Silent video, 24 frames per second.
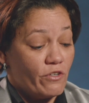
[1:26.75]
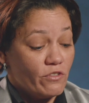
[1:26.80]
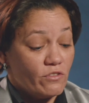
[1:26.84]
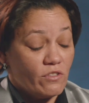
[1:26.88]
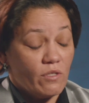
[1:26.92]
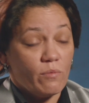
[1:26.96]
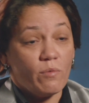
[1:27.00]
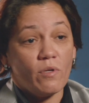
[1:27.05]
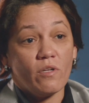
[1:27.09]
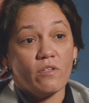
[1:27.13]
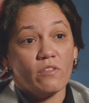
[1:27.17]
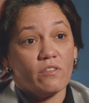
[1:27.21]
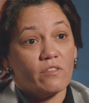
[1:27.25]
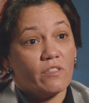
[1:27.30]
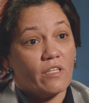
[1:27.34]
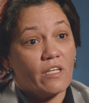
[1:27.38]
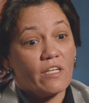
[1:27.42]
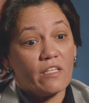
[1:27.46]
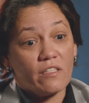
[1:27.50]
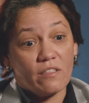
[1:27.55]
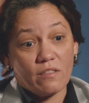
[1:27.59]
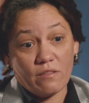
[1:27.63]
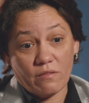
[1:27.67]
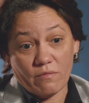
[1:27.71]
First of all,
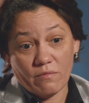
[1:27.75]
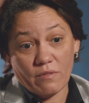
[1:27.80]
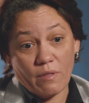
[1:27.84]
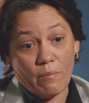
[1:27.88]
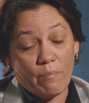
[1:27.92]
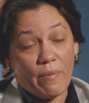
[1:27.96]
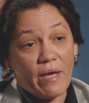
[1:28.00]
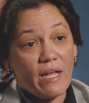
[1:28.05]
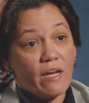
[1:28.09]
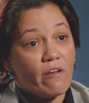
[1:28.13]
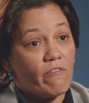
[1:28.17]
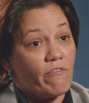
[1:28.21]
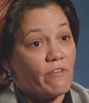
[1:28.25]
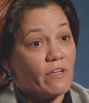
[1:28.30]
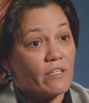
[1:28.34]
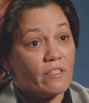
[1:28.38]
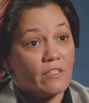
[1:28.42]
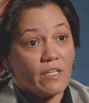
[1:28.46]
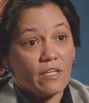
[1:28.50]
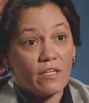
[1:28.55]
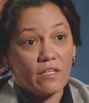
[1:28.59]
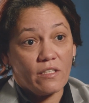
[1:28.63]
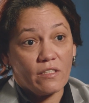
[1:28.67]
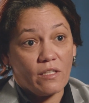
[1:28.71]
the, the
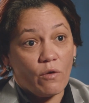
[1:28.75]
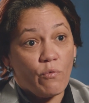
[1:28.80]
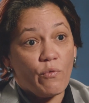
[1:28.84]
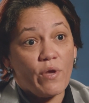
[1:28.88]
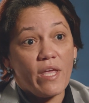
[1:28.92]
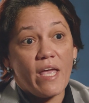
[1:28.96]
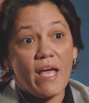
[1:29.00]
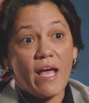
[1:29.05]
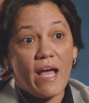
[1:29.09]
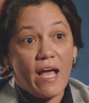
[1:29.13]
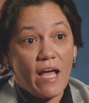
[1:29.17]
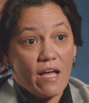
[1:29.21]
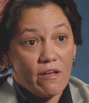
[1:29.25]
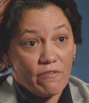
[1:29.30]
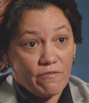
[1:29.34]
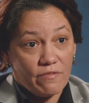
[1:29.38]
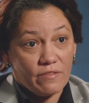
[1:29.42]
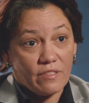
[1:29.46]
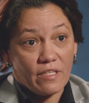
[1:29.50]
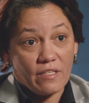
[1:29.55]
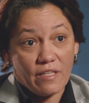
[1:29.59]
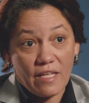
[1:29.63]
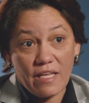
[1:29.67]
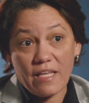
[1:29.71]
benefit that, that we have,
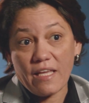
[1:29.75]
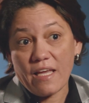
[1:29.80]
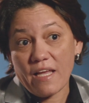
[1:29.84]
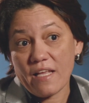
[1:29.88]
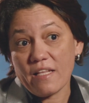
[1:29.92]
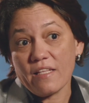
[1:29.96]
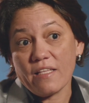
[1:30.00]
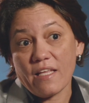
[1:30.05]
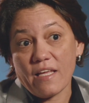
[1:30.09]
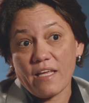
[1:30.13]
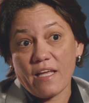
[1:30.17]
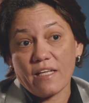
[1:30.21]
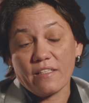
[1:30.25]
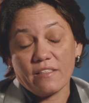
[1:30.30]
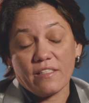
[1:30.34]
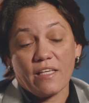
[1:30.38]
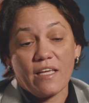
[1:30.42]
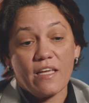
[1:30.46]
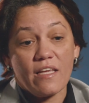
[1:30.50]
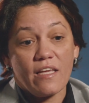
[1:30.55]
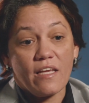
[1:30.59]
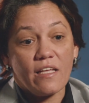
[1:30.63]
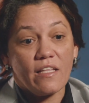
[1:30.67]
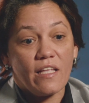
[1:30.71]
that they can, they can
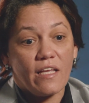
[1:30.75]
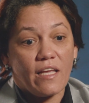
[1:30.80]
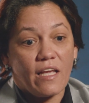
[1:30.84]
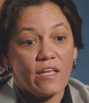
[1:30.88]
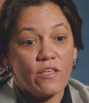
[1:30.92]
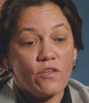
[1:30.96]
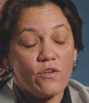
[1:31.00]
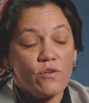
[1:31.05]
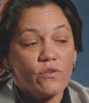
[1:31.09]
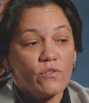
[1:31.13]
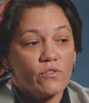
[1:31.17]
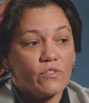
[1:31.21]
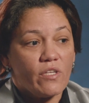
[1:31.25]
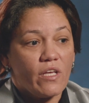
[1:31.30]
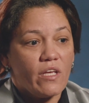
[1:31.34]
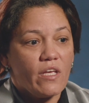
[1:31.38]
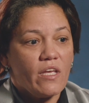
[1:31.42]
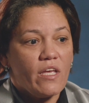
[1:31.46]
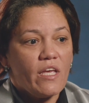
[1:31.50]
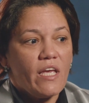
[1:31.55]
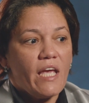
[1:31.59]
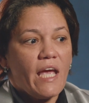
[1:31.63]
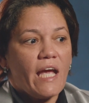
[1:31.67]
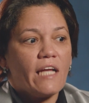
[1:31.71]
take it, they can use
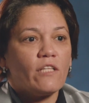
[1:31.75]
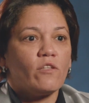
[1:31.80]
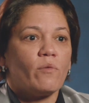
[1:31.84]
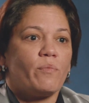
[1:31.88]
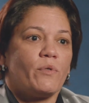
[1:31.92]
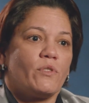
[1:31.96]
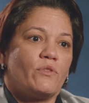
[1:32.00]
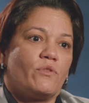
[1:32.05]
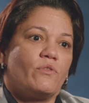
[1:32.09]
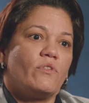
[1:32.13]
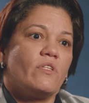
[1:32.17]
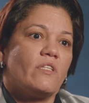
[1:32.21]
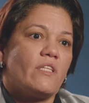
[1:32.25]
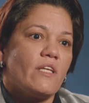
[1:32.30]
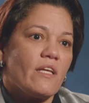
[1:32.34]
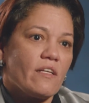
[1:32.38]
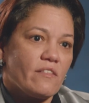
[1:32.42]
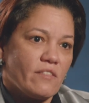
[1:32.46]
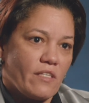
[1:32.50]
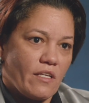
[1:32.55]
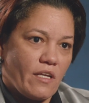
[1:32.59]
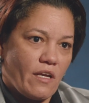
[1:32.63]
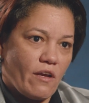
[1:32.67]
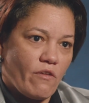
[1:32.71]
it, and the opportunity
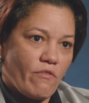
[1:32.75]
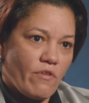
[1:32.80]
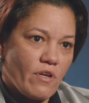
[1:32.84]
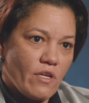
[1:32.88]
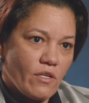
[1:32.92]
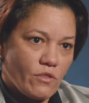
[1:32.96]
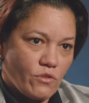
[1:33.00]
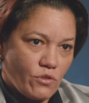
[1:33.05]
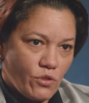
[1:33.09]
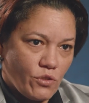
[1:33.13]
as a career